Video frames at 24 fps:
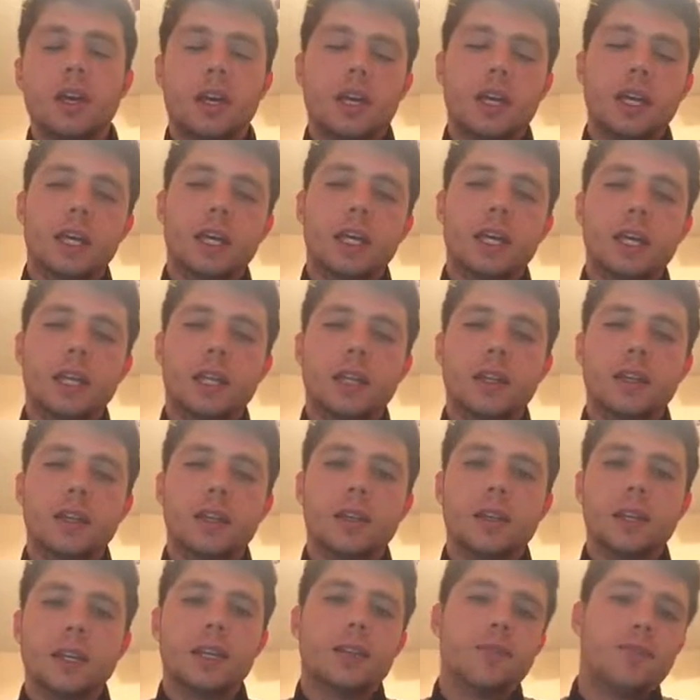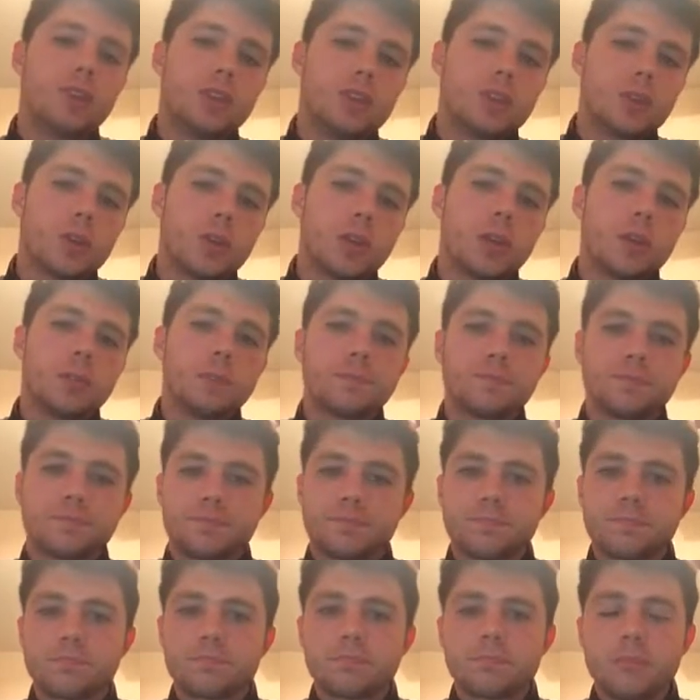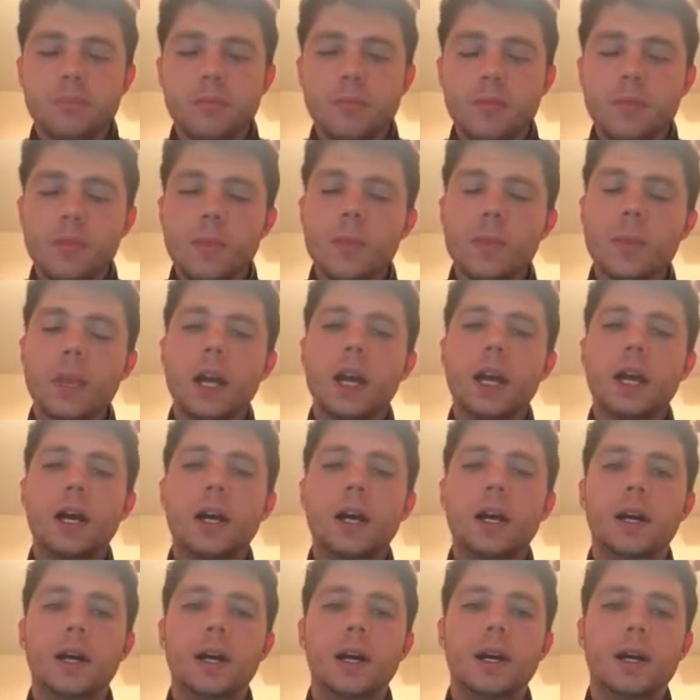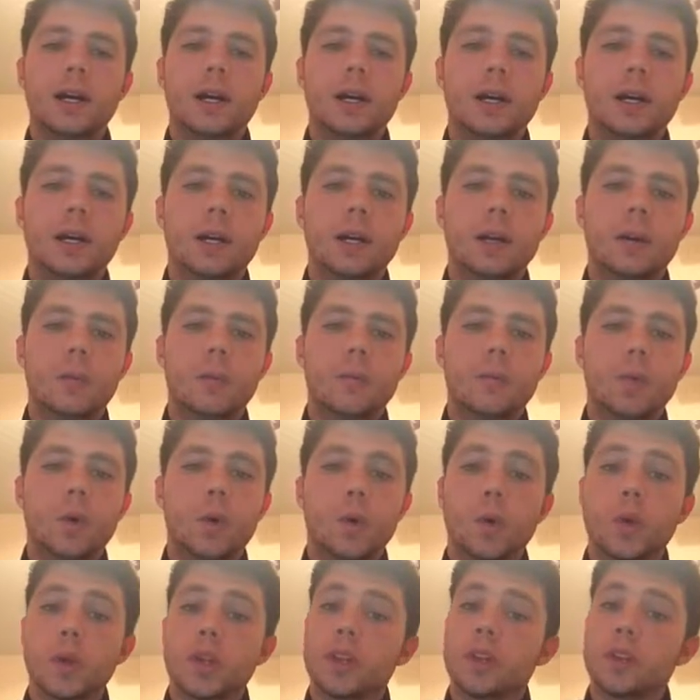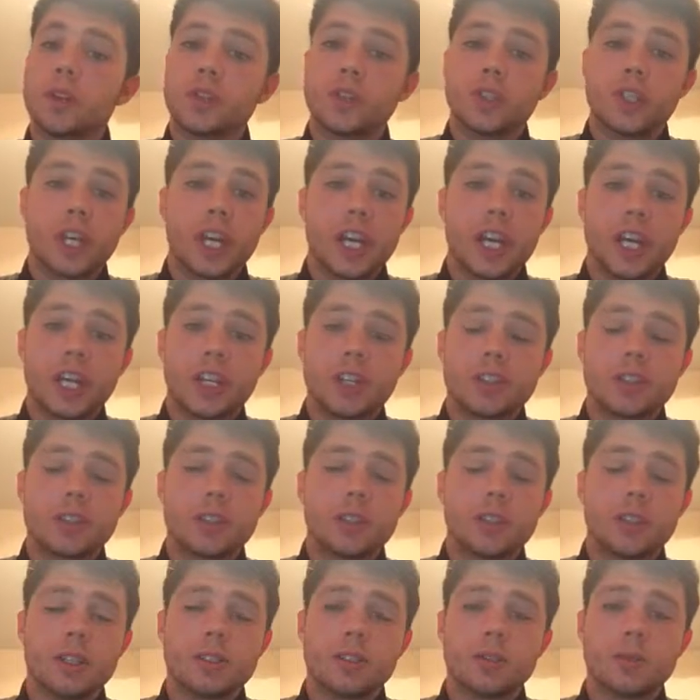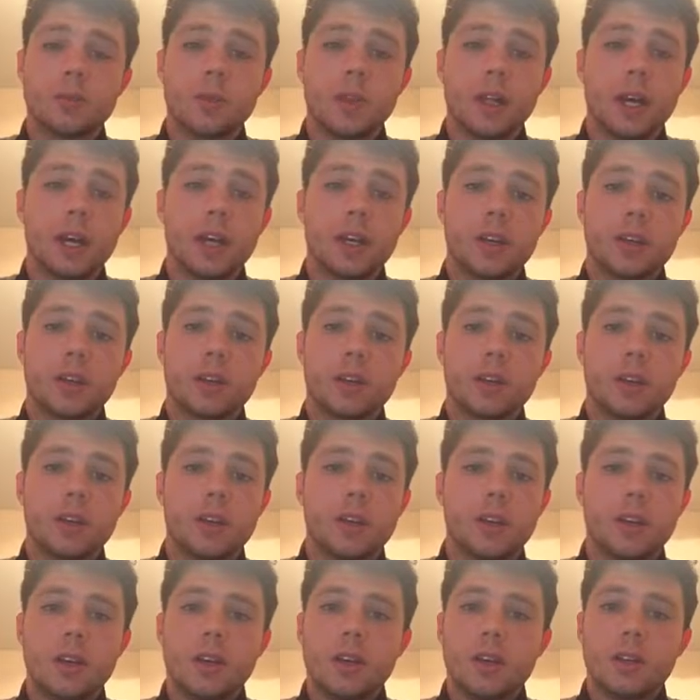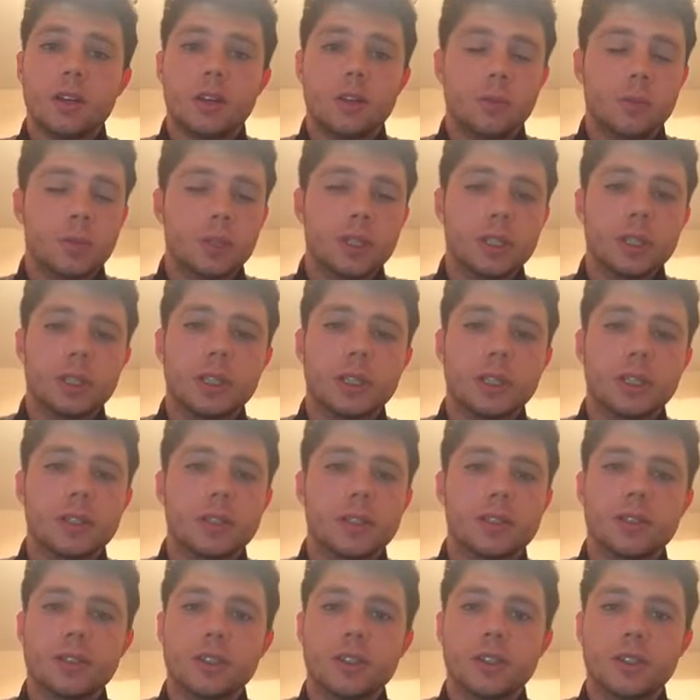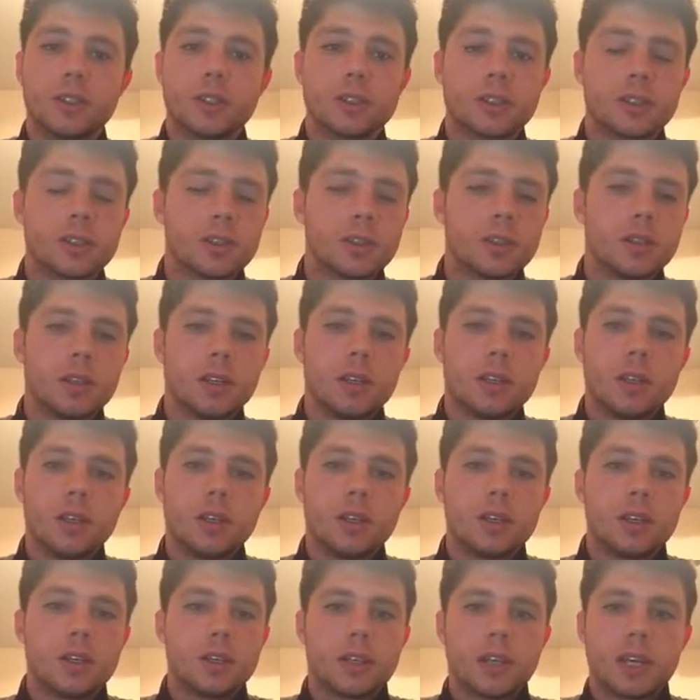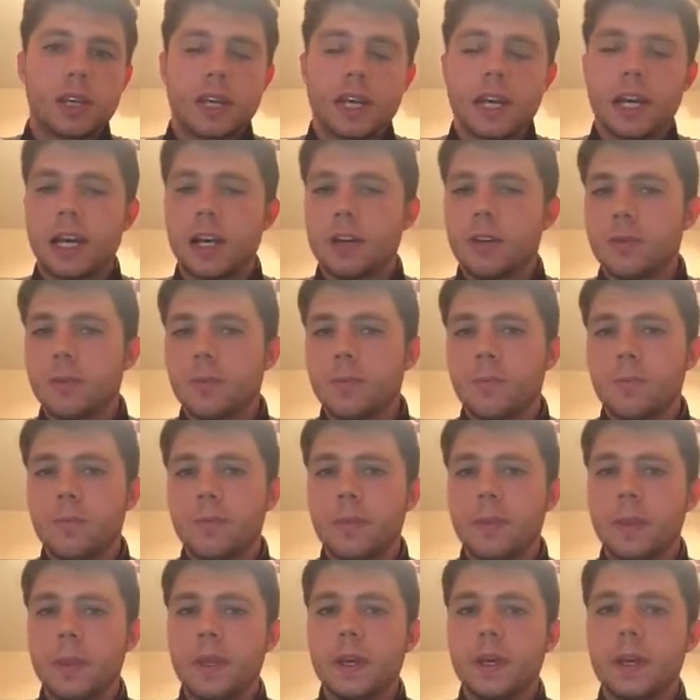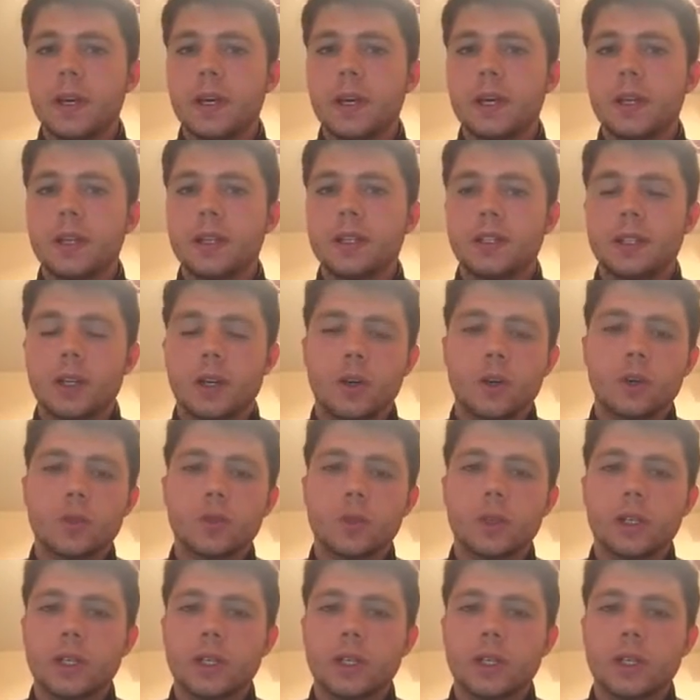in the inventory. Or either change the supplier completely, just kick out the old